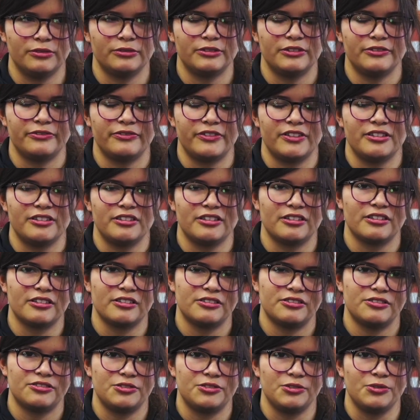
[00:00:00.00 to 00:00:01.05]
defending
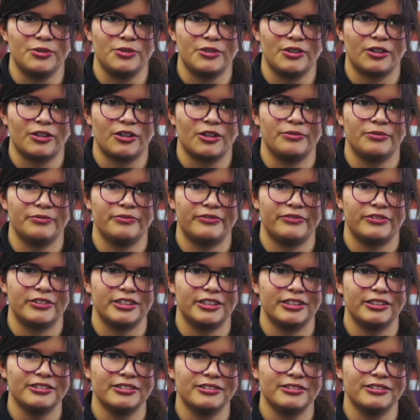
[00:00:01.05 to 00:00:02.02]
us during the conflict.